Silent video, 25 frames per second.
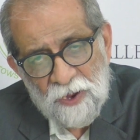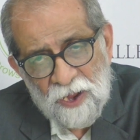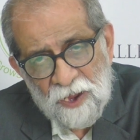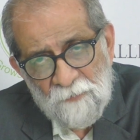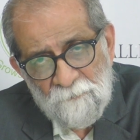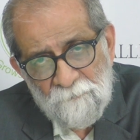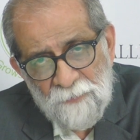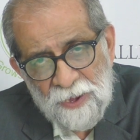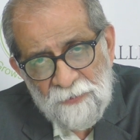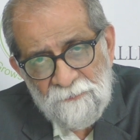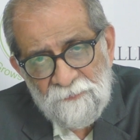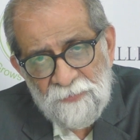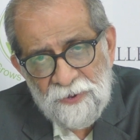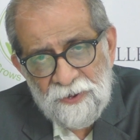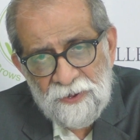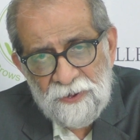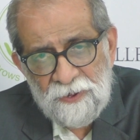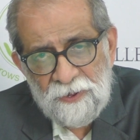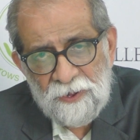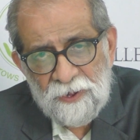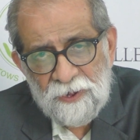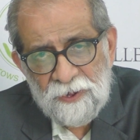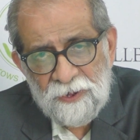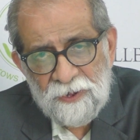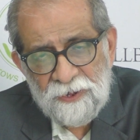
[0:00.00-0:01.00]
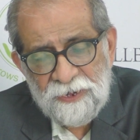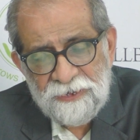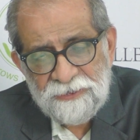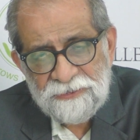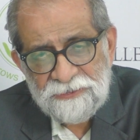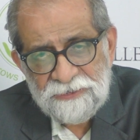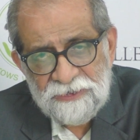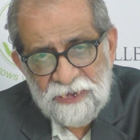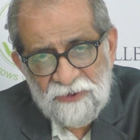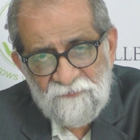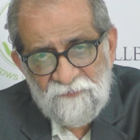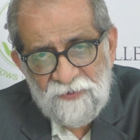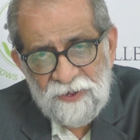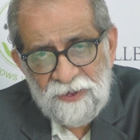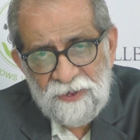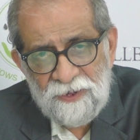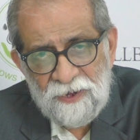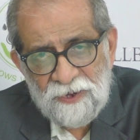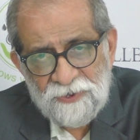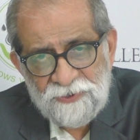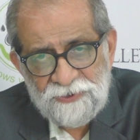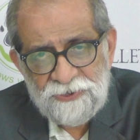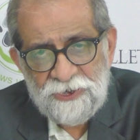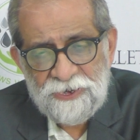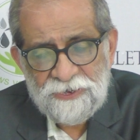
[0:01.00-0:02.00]
A member is given
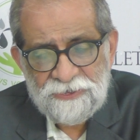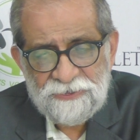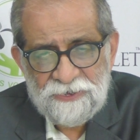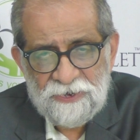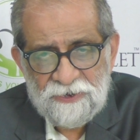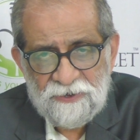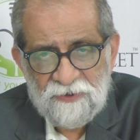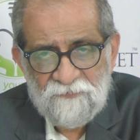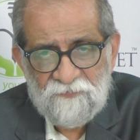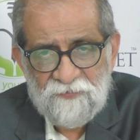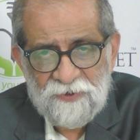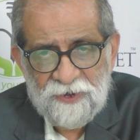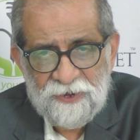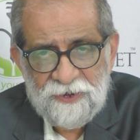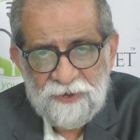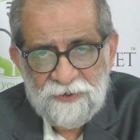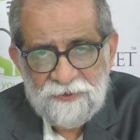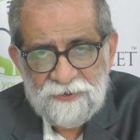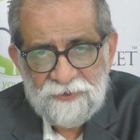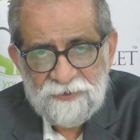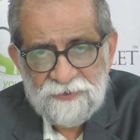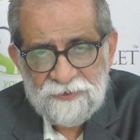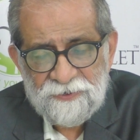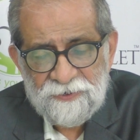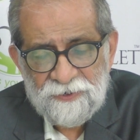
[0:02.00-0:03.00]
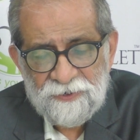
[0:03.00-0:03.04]
a share certificate.